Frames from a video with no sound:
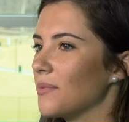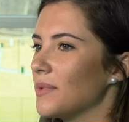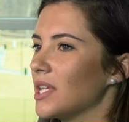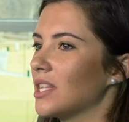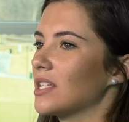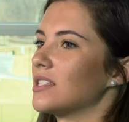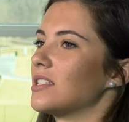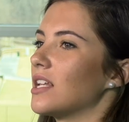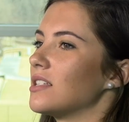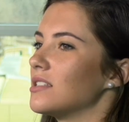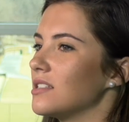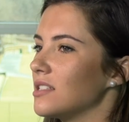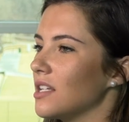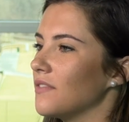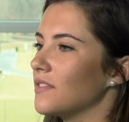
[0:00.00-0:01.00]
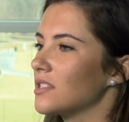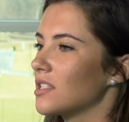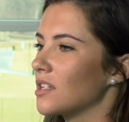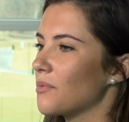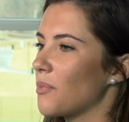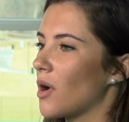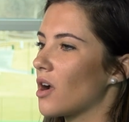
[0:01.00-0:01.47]
something that sets
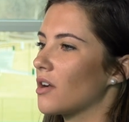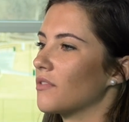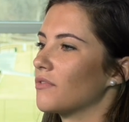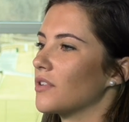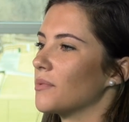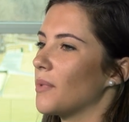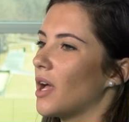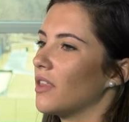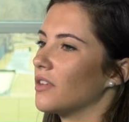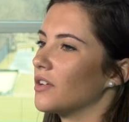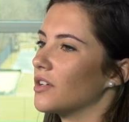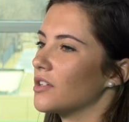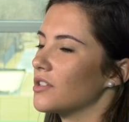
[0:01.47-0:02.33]
Stevenson apart from other